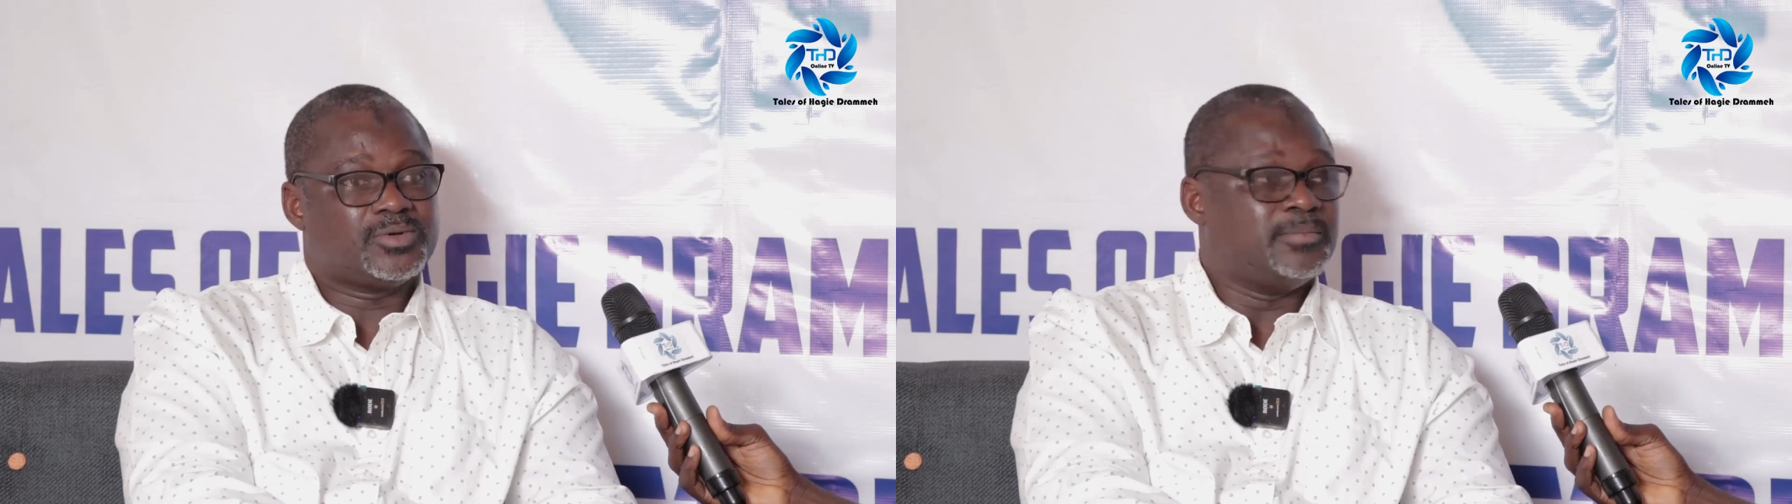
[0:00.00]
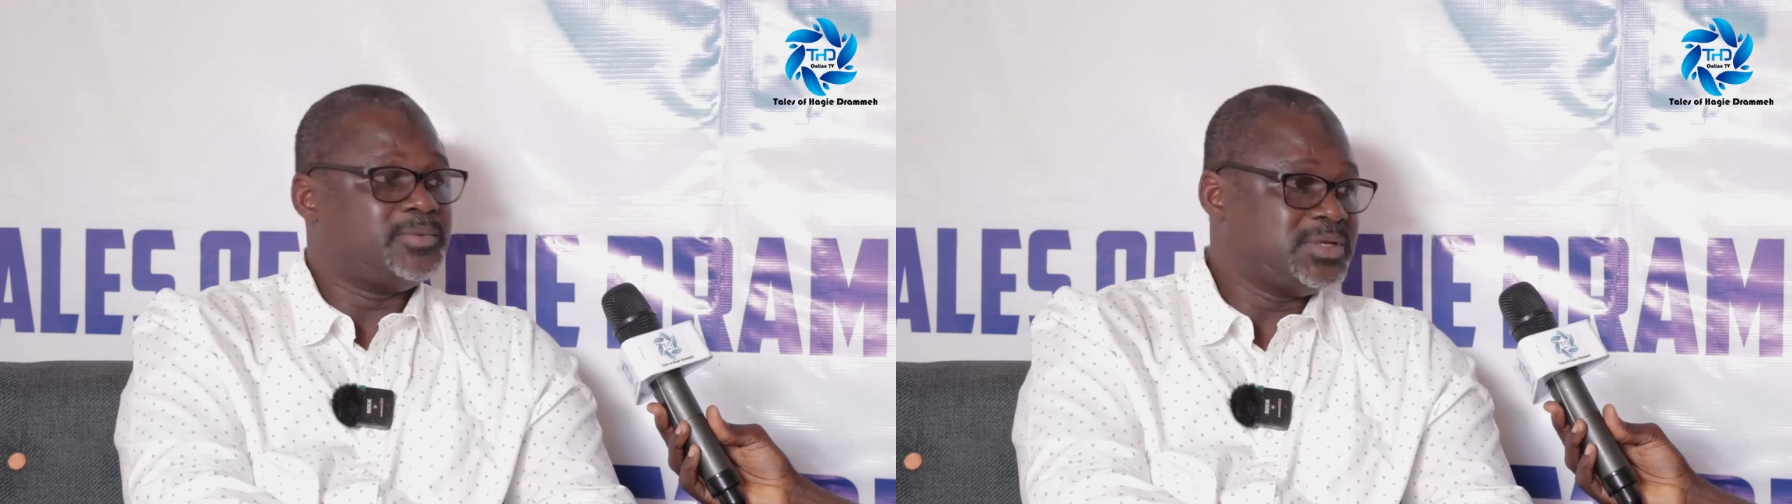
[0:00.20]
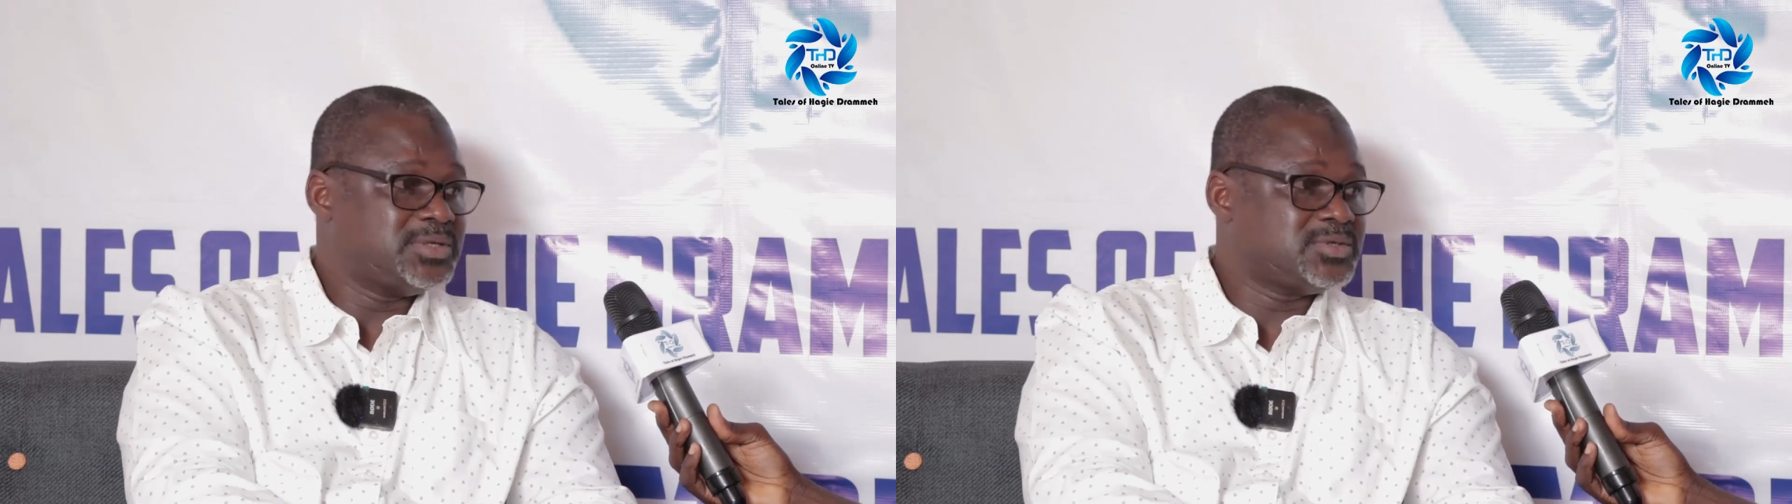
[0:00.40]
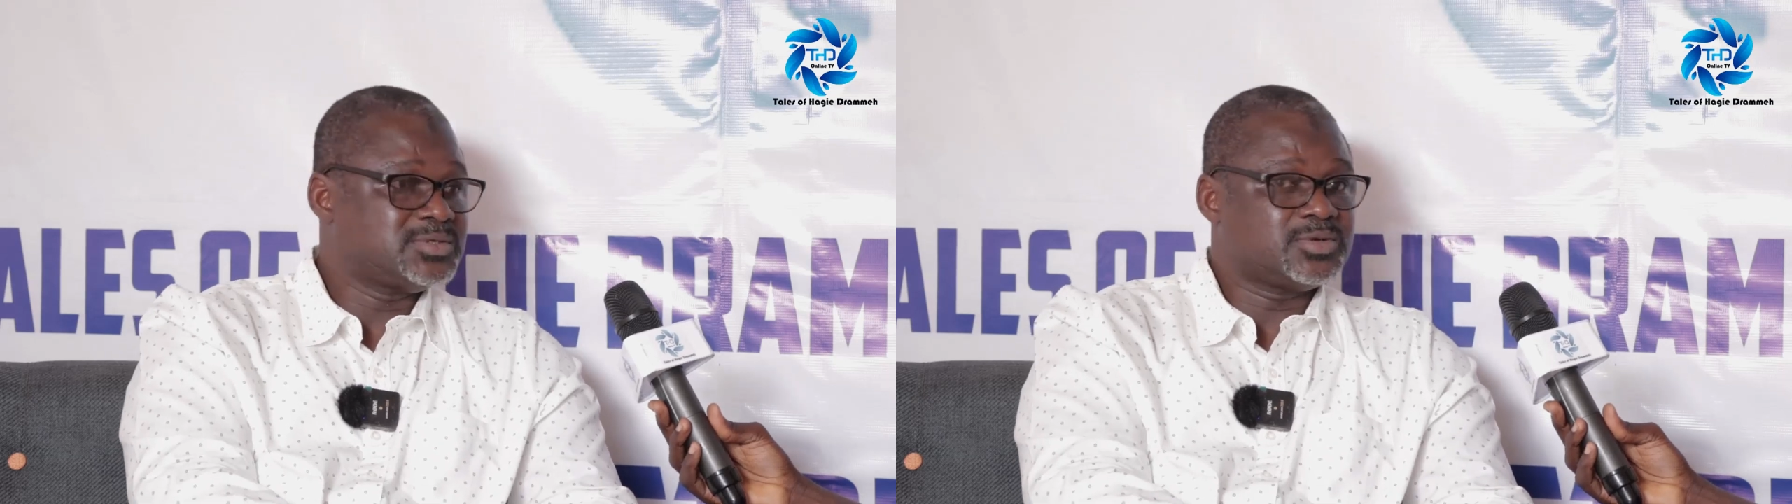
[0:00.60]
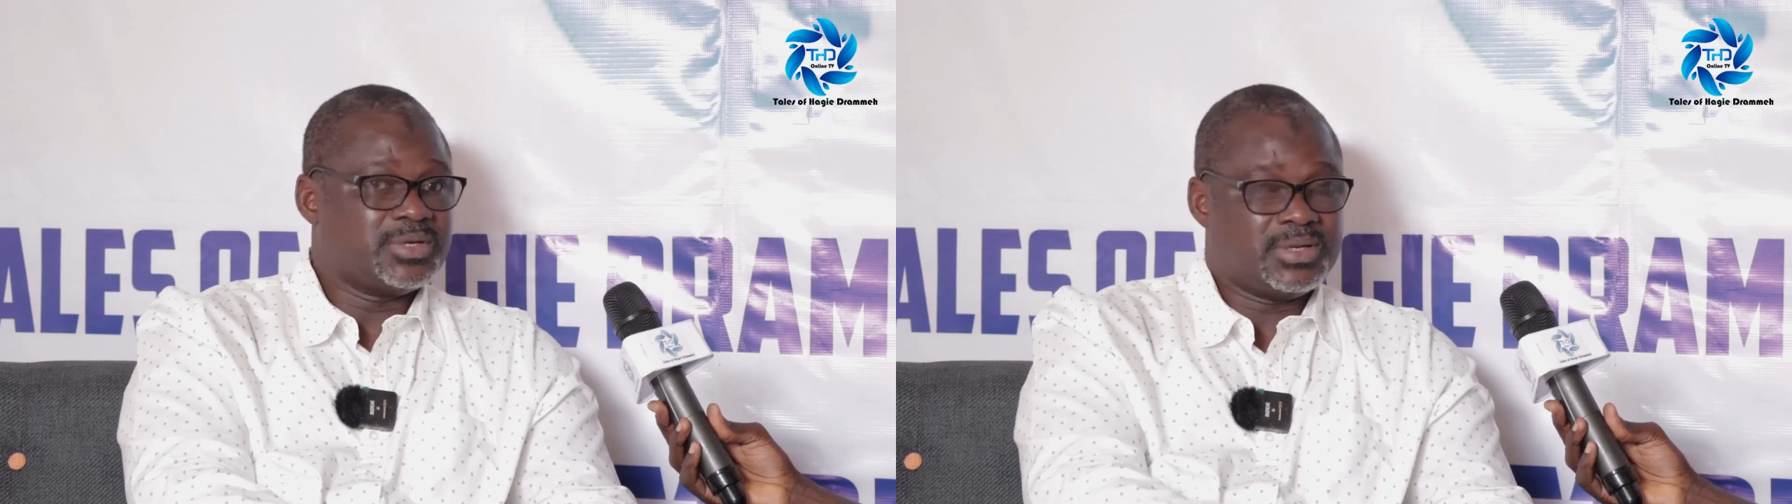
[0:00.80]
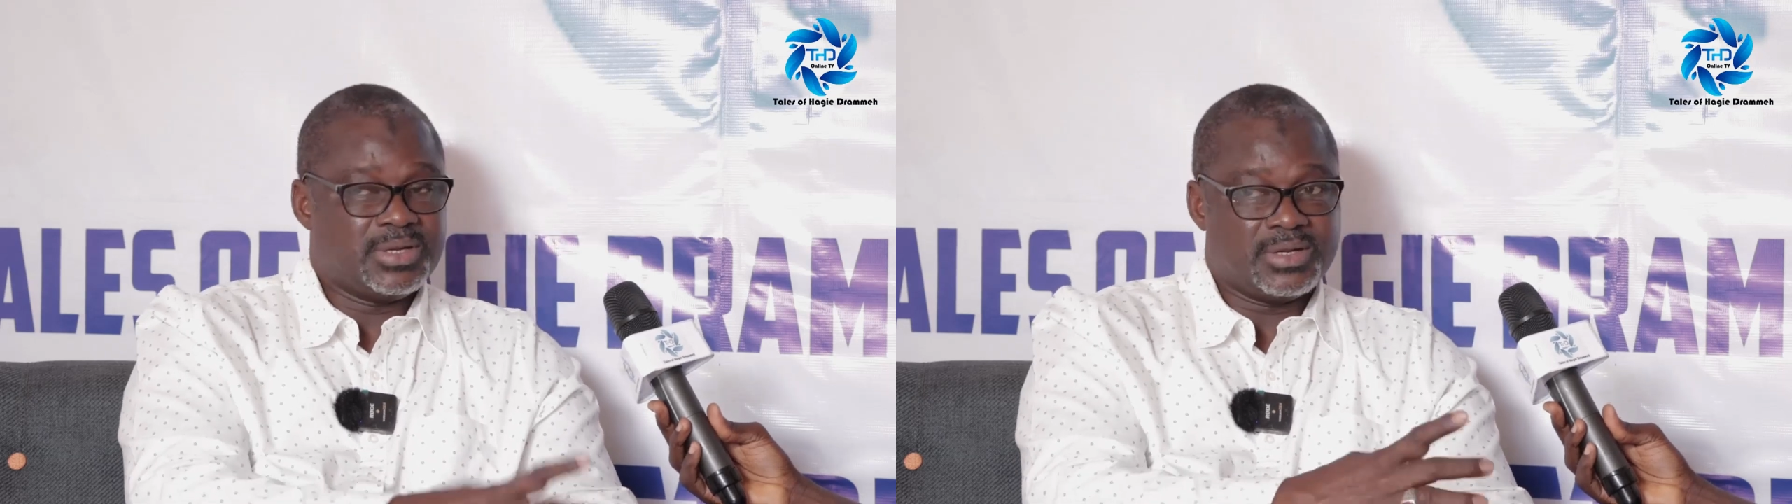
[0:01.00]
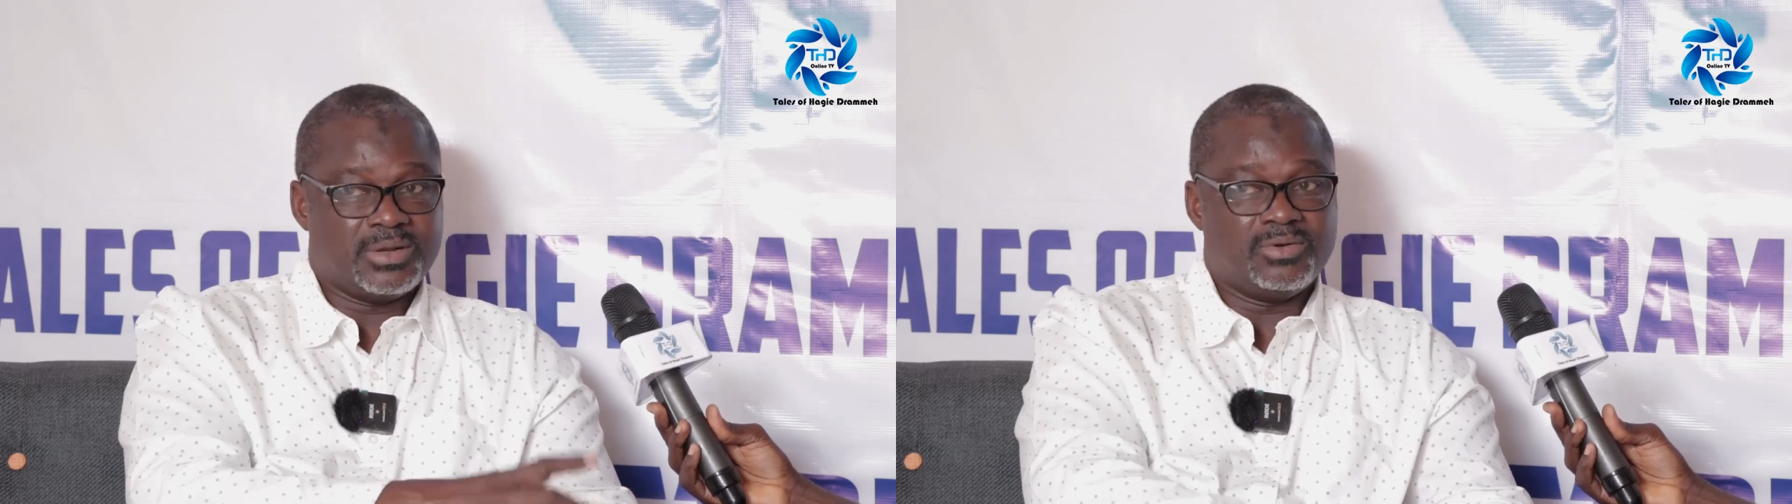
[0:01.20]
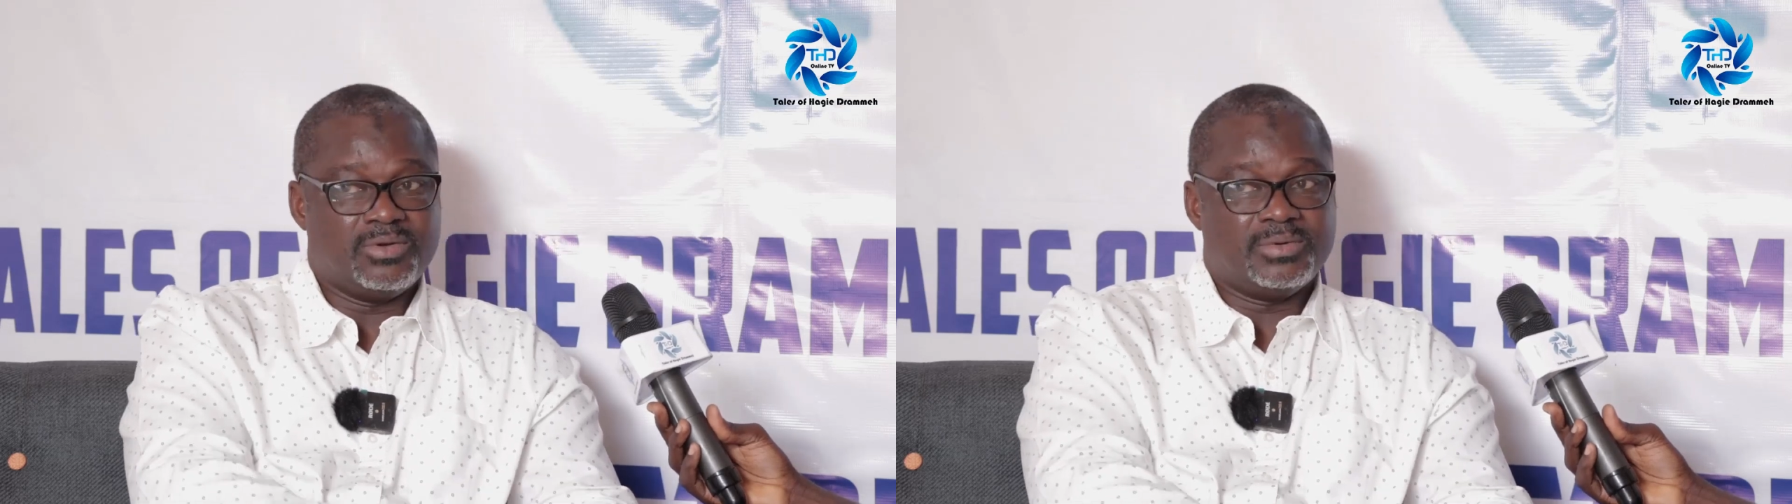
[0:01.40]
competitions,
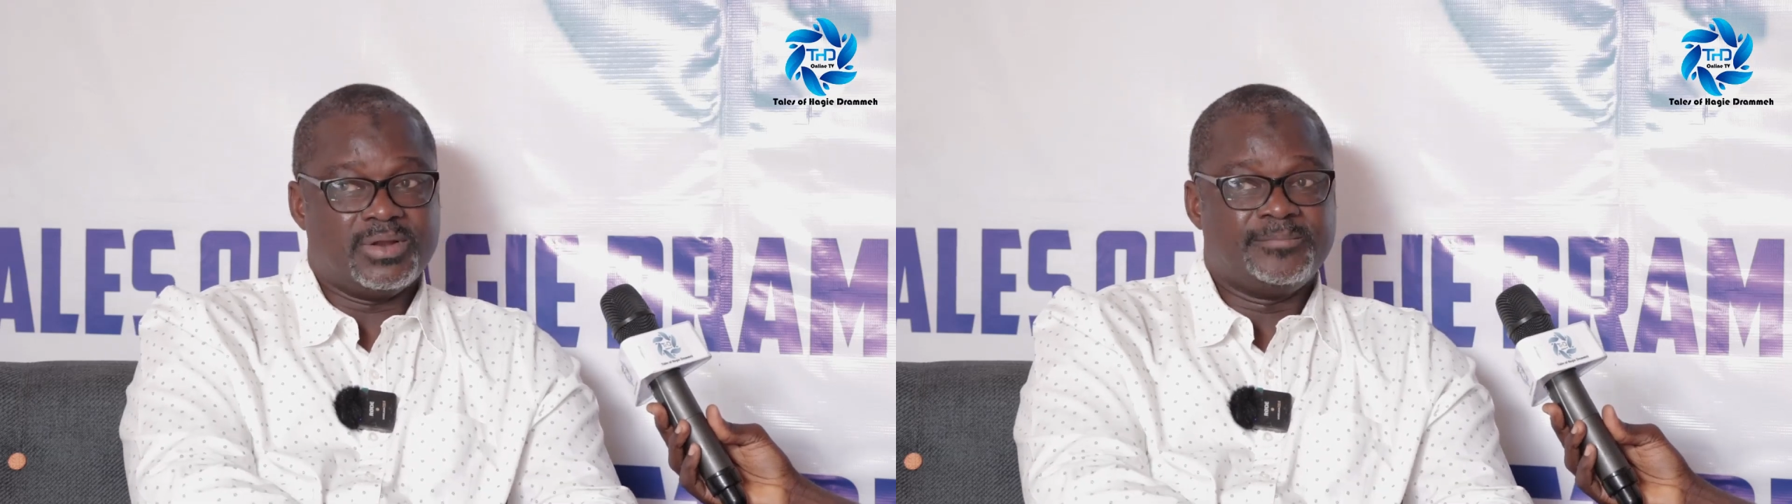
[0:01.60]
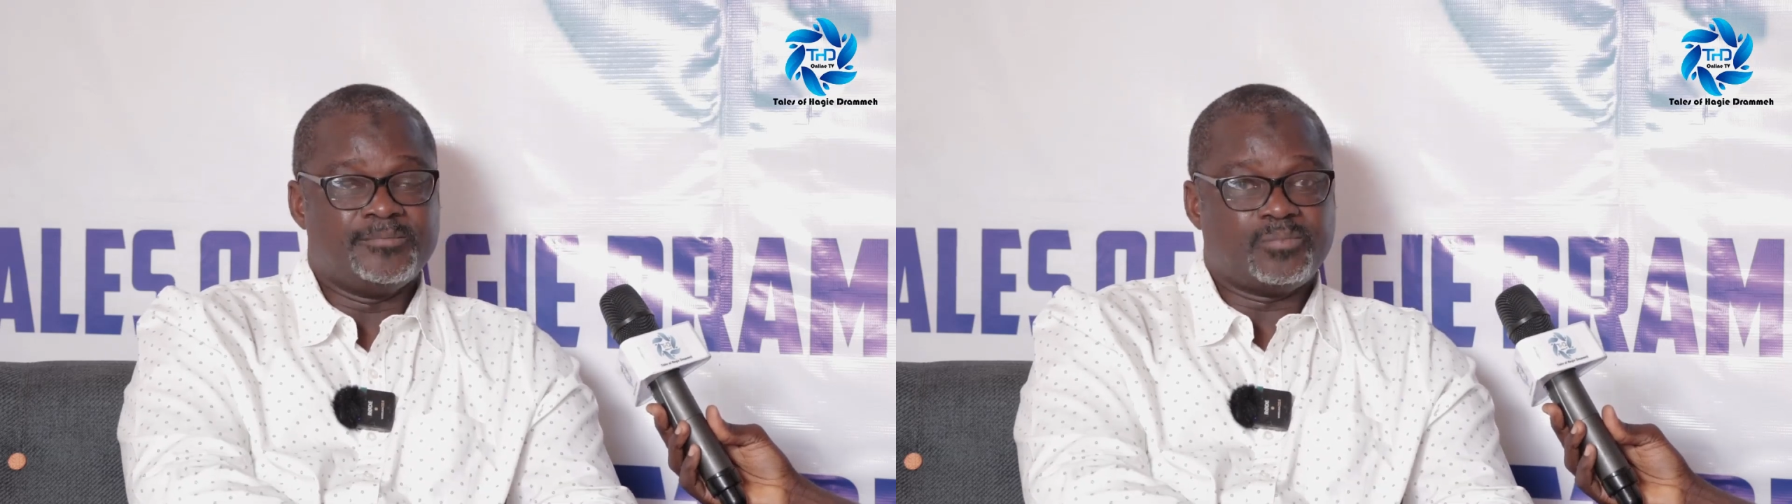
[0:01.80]
continental, global,